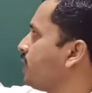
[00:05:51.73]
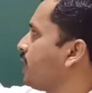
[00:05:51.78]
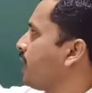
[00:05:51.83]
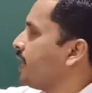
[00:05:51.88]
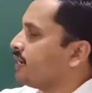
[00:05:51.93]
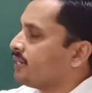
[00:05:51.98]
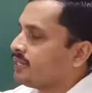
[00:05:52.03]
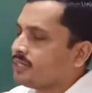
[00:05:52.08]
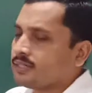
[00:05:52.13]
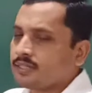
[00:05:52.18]
and
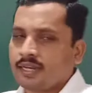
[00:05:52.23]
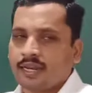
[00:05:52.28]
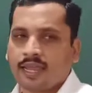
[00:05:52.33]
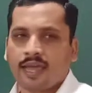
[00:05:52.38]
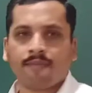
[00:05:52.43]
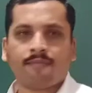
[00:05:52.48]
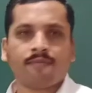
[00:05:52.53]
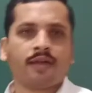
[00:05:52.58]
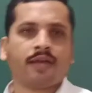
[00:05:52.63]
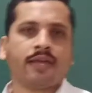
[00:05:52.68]
this
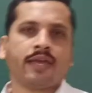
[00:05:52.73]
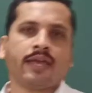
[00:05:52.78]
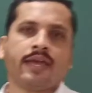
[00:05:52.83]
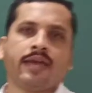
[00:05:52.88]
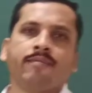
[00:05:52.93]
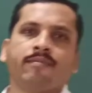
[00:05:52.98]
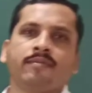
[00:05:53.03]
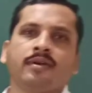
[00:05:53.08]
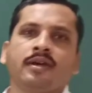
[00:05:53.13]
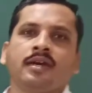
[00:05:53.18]
lambda
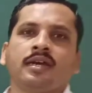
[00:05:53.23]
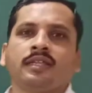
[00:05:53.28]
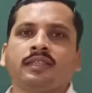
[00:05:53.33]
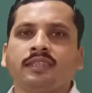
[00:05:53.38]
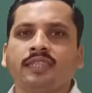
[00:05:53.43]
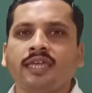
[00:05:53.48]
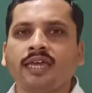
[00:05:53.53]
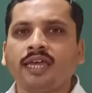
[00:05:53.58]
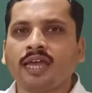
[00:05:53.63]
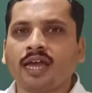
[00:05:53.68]
m,
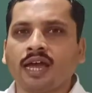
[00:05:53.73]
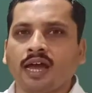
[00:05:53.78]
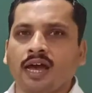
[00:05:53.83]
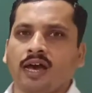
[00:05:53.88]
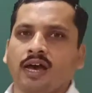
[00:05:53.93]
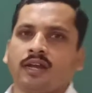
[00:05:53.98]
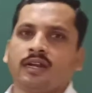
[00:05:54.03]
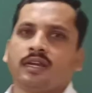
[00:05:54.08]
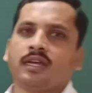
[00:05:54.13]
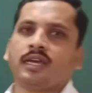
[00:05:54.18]
they
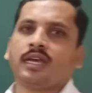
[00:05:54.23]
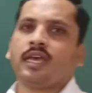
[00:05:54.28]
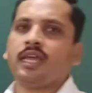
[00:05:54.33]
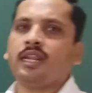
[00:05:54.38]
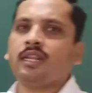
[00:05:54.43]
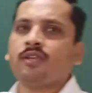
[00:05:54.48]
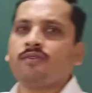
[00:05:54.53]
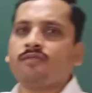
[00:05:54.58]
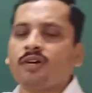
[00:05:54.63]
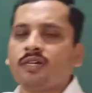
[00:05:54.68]
are
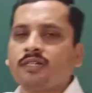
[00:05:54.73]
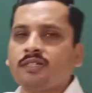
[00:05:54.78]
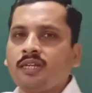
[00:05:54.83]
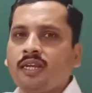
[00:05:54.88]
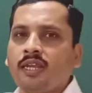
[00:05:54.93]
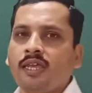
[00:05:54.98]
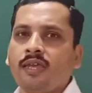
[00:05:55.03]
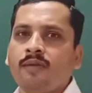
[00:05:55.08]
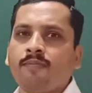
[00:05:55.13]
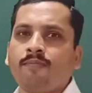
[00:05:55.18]

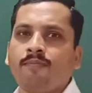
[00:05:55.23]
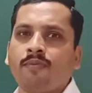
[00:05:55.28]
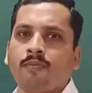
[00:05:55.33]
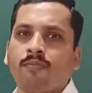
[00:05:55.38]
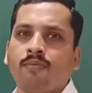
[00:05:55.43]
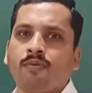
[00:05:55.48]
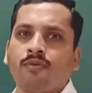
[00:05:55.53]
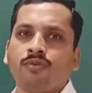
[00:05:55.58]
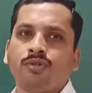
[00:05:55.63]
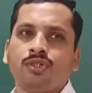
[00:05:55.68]
inversely
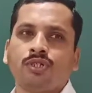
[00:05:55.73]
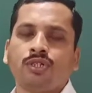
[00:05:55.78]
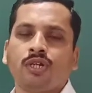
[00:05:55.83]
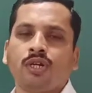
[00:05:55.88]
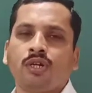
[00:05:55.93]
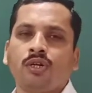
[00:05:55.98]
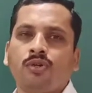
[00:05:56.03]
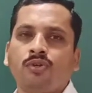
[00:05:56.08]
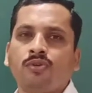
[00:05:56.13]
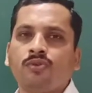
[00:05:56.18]
proportional
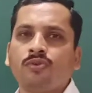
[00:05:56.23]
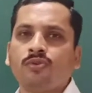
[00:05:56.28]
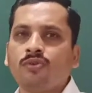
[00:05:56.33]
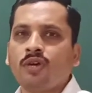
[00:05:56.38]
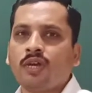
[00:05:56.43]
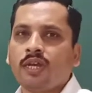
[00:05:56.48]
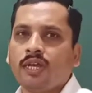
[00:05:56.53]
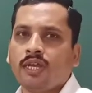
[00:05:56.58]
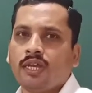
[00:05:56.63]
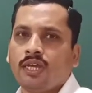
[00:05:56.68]
to
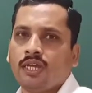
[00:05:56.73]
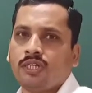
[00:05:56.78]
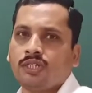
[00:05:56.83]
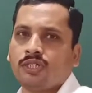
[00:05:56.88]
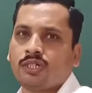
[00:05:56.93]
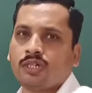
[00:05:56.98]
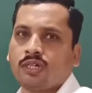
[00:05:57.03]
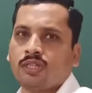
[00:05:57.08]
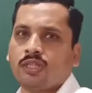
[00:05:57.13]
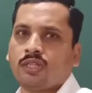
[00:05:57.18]
each
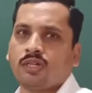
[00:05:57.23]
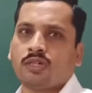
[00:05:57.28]
other.